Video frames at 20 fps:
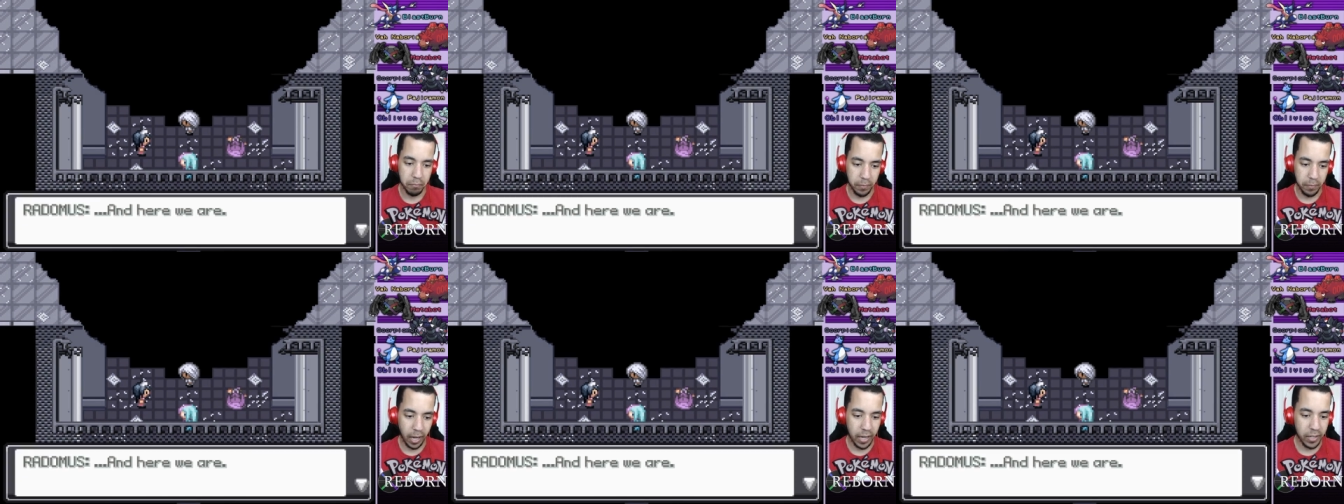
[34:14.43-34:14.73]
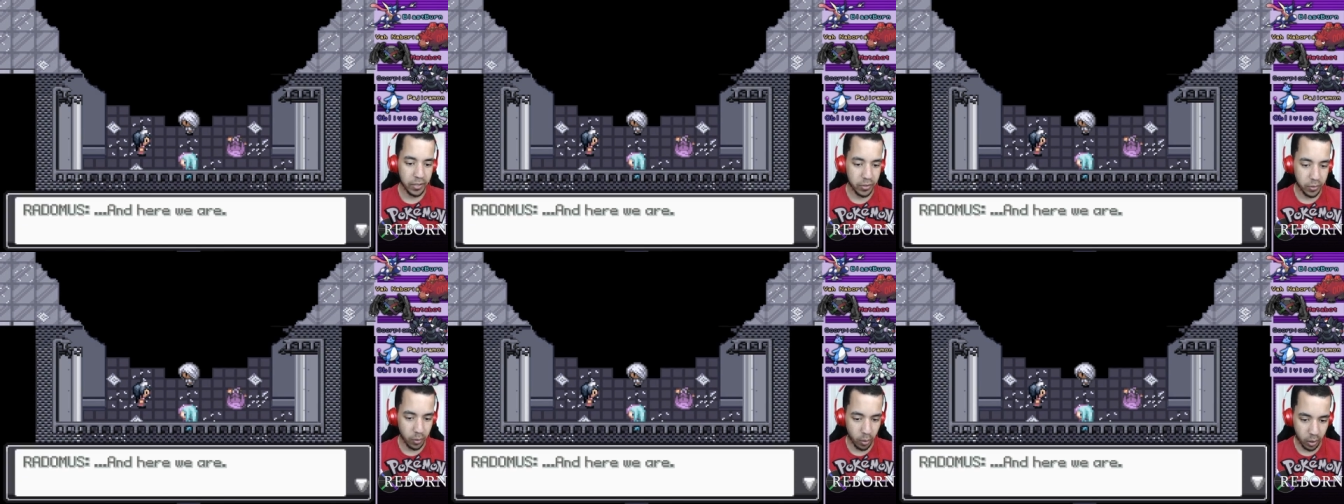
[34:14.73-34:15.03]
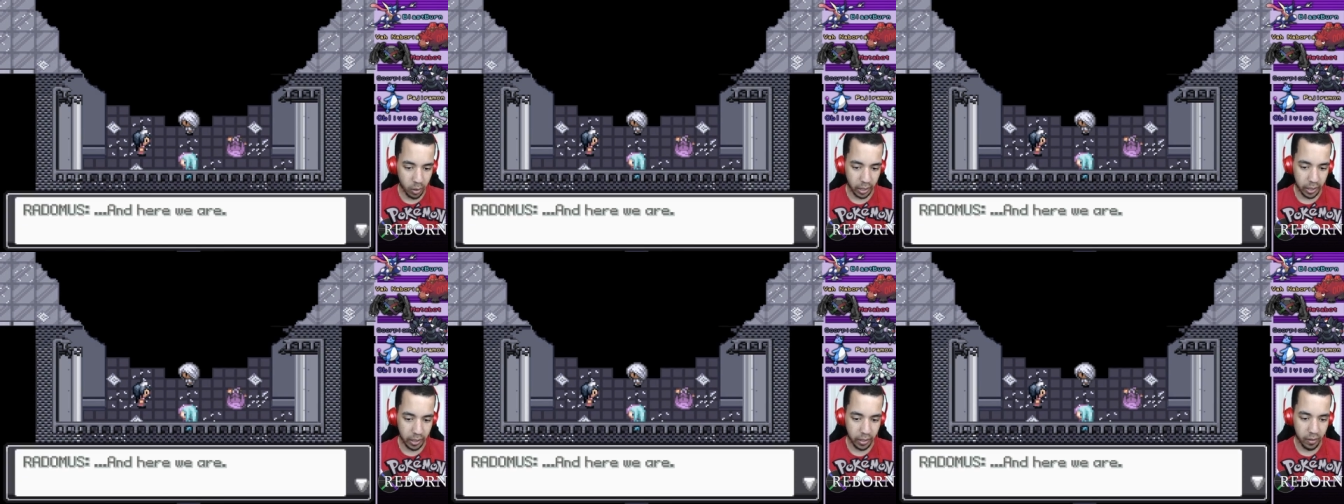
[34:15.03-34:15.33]
Nice
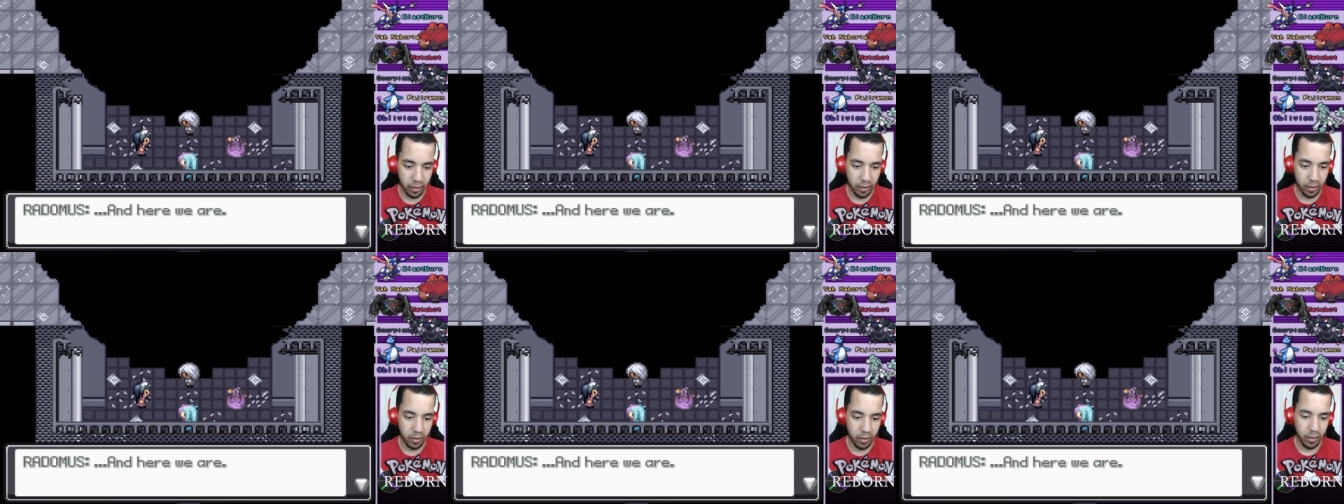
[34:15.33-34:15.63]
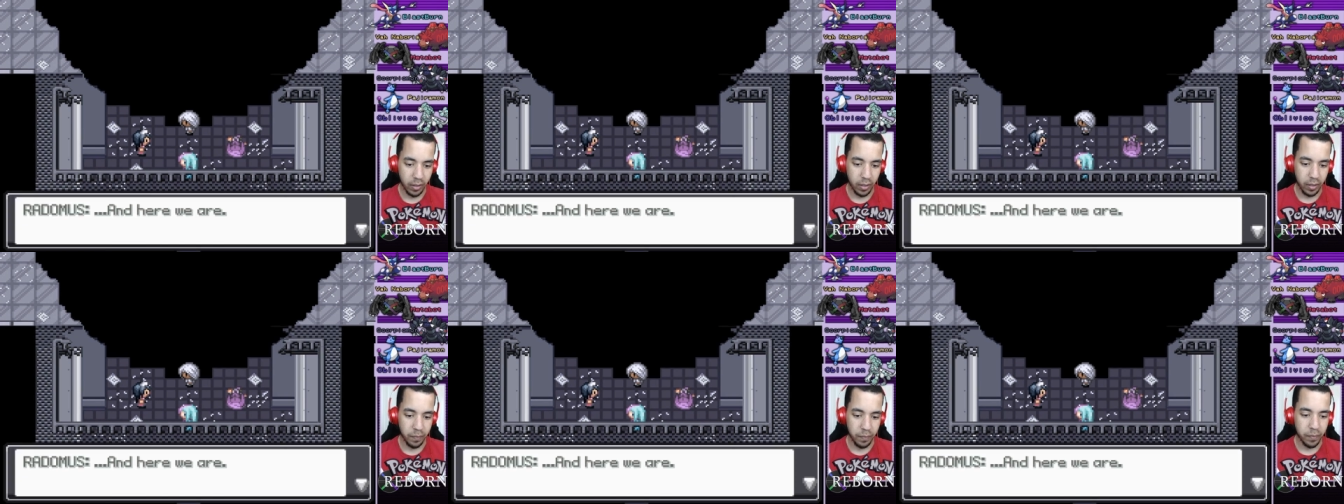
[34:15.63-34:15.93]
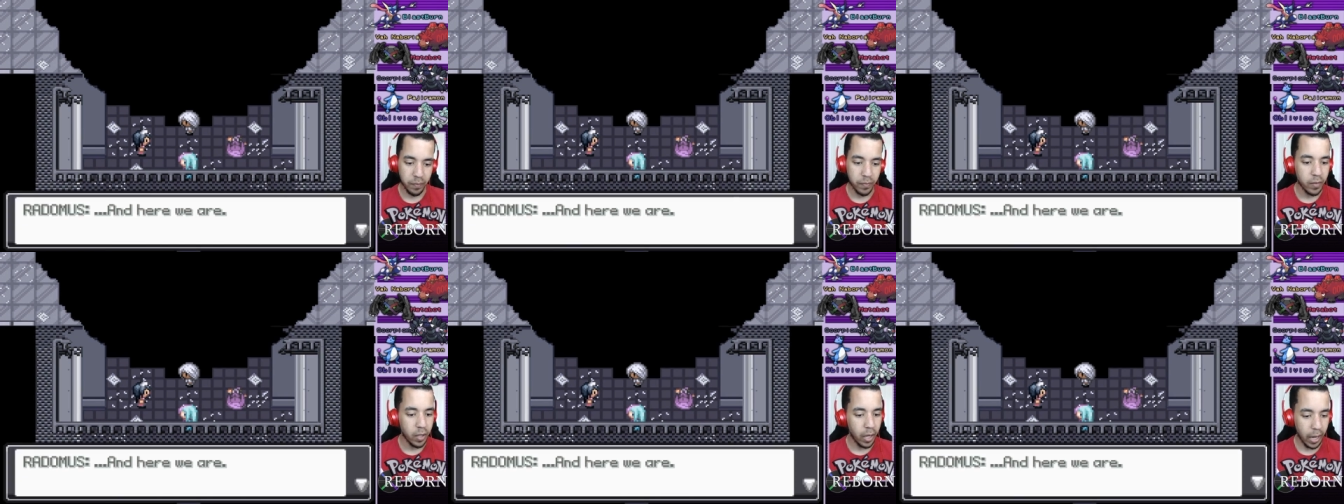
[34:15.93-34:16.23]
story.
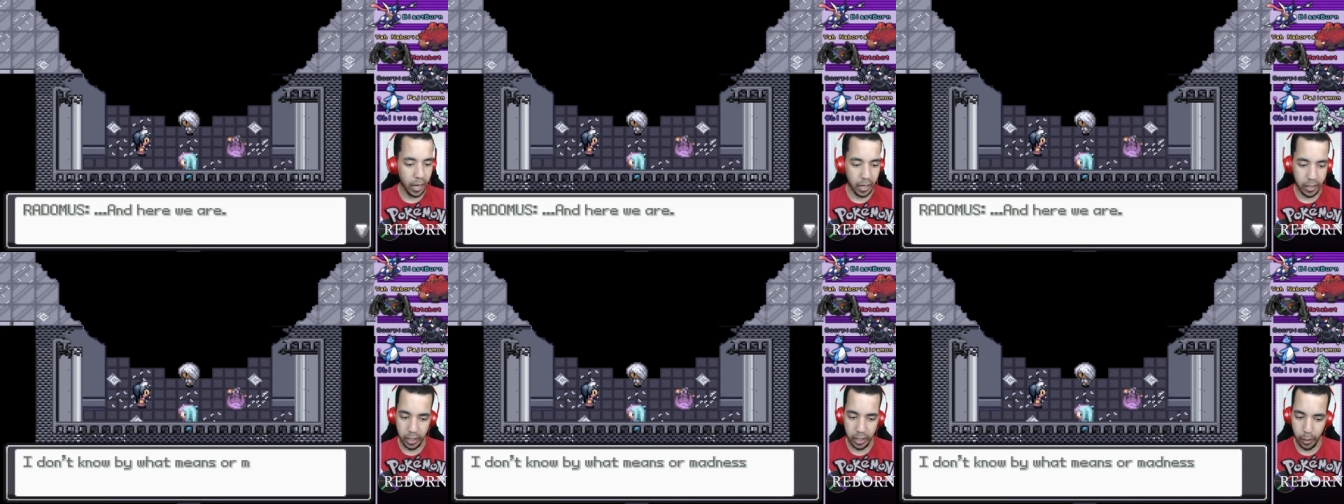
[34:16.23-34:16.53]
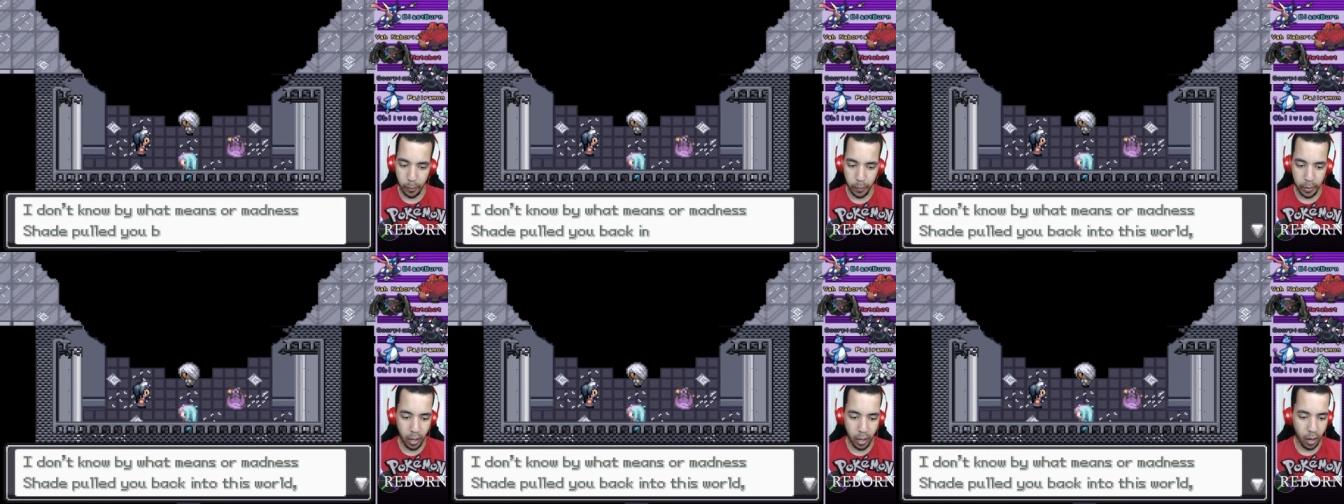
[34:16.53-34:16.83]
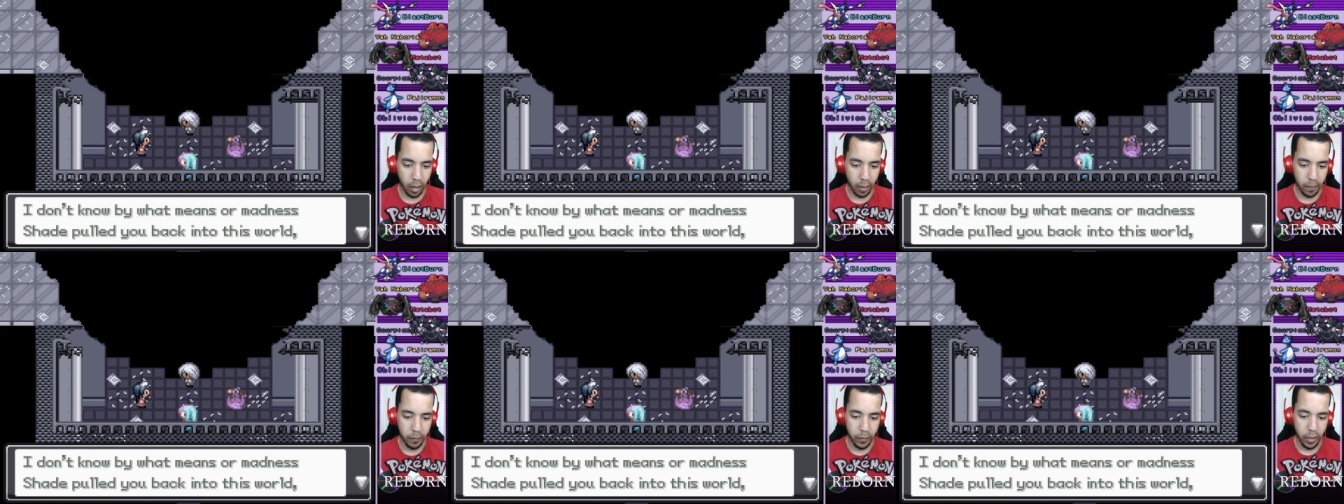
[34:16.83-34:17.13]
And here we
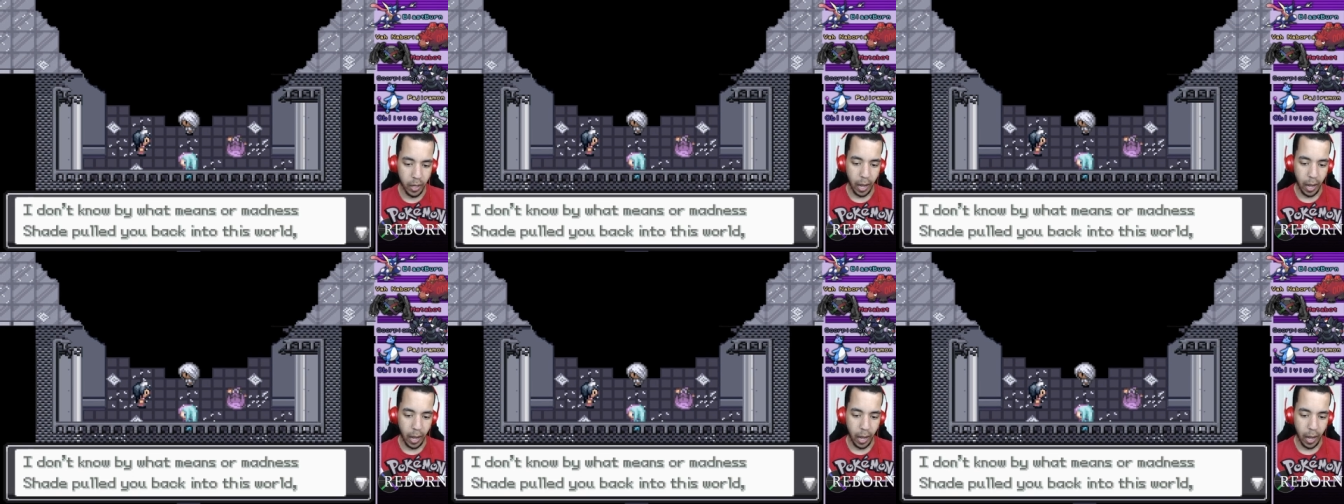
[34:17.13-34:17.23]
are.